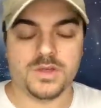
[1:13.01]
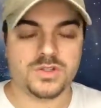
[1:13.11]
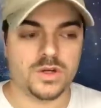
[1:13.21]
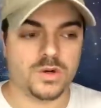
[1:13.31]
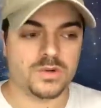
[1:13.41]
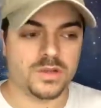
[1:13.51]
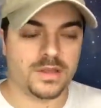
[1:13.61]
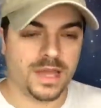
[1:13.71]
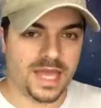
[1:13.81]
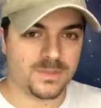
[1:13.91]
So
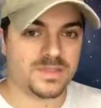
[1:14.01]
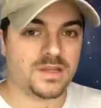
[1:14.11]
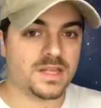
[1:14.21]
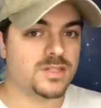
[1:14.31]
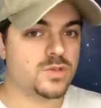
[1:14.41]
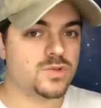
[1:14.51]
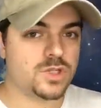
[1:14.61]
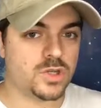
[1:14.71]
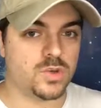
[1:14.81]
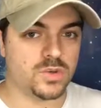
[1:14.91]
Amazon lets you
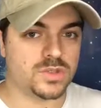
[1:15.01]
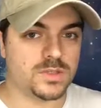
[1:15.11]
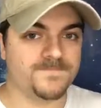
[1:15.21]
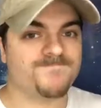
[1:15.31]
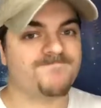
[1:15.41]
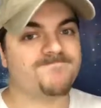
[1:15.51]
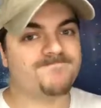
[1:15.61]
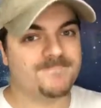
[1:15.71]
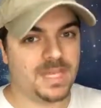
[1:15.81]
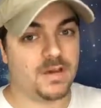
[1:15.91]
choose.
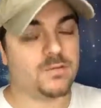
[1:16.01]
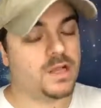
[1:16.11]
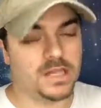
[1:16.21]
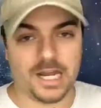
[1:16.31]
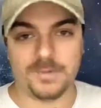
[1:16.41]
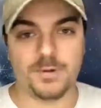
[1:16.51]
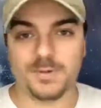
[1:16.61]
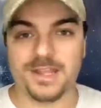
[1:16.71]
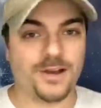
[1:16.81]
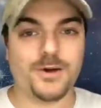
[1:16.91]
Now, a lot of people will
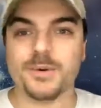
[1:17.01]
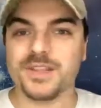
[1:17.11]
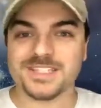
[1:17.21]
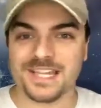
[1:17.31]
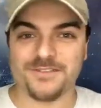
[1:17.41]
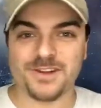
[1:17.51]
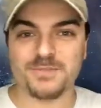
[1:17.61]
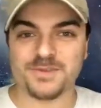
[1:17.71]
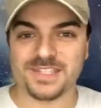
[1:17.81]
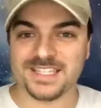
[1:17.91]
be like, oh, well, this
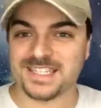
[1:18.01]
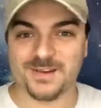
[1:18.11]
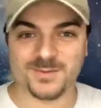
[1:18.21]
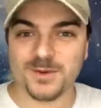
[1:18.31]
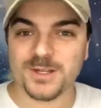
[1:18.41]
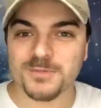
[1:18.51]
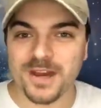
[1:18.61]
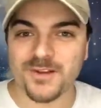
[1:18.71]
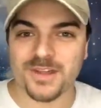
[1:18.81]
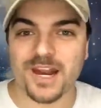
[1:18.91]
70% sounds much
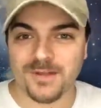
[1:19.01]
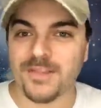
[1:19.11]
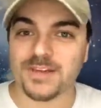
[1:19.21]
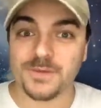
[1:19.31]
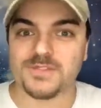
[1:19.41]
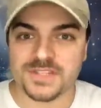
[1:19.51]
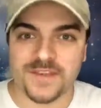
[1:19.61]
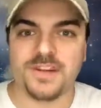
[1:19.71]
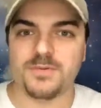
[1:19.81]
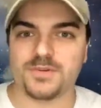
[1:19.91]
better. Then I'd rather keep
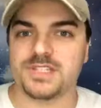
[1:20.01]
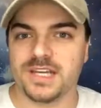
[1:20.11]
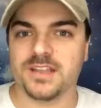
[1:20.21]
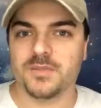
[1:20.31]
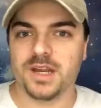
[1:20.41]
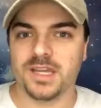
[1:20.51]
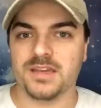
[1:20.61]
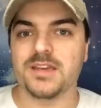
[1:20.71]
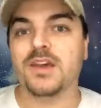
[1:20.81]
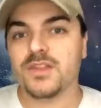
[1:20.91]
70% of the money
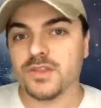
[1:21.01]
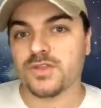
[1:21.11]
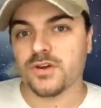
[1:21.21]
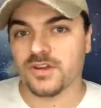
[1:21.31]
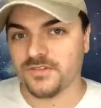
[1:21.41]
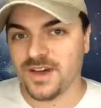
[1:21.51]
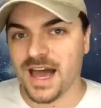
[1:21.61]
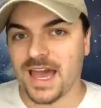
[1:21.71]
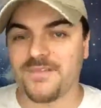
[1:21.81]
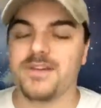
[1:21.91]
than
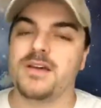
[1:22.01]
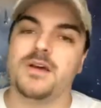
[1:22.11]
35%.